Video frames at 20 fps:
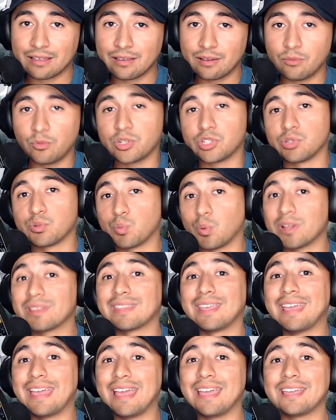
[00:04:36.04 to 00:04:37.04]
which is what
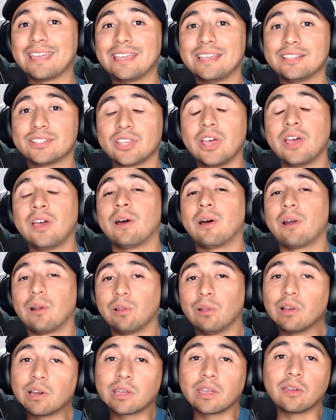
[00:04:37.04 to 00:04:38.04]
the Yankees are
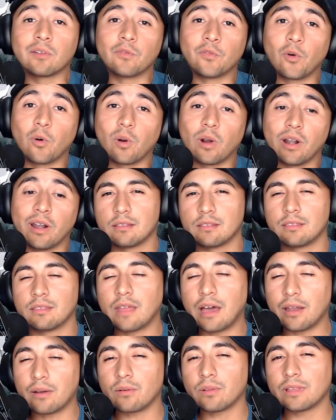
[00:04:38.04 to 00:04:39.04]
looking for.
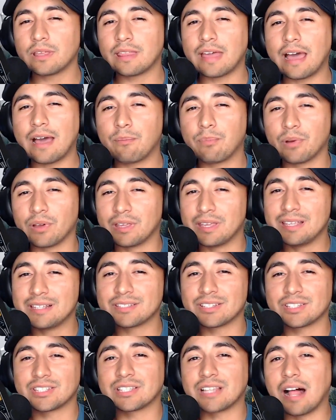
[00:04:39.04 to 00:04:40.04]
Not only that, but he's
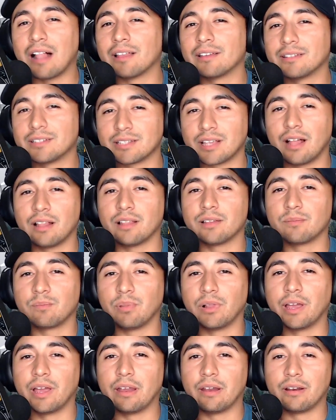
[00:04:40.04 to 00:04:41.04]
a solid
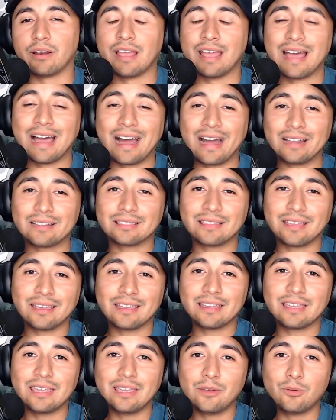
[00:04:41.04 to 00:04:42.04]
player. I
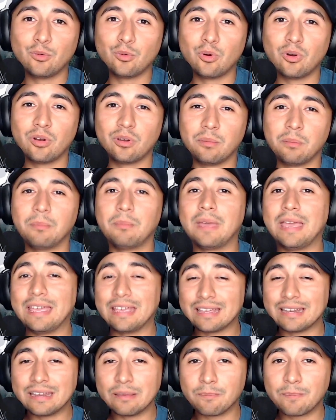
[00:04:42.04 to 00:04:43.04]
think he would
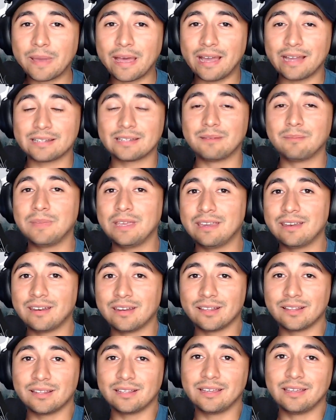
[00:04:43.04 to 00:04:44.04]
make an impact
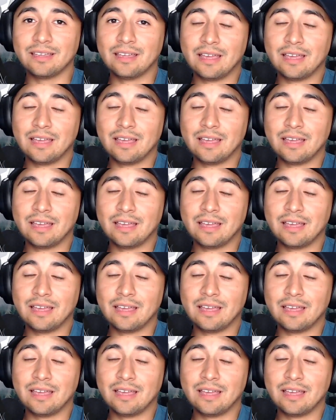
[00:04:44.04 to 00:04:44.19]
immediately,